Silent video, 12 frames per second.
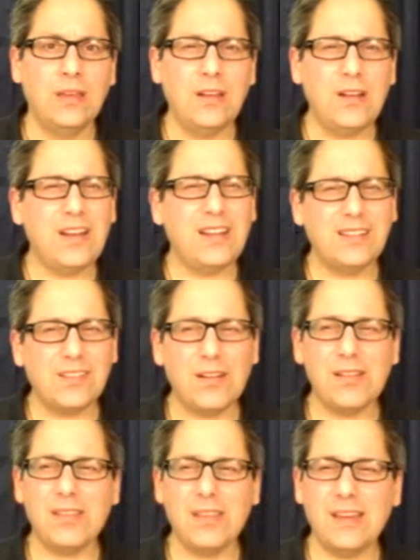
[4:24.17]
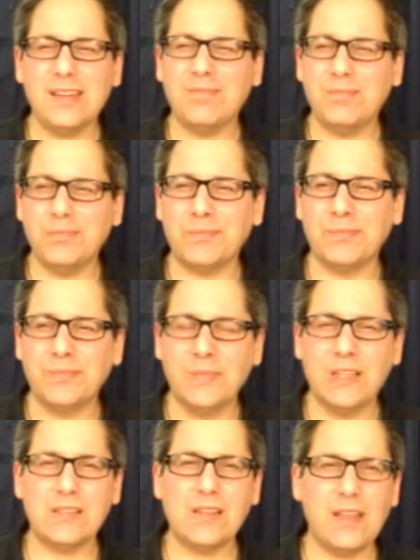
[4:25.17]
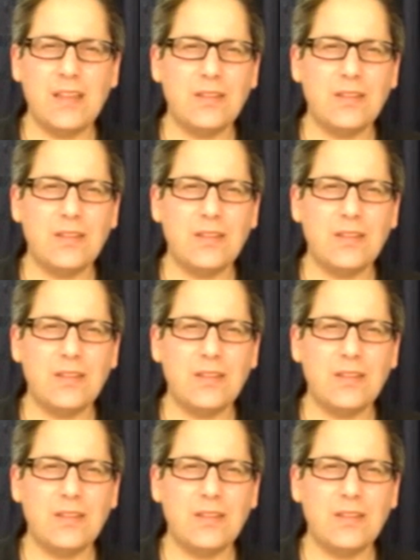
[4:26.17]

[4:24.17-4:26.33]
And I started thinking, that's kind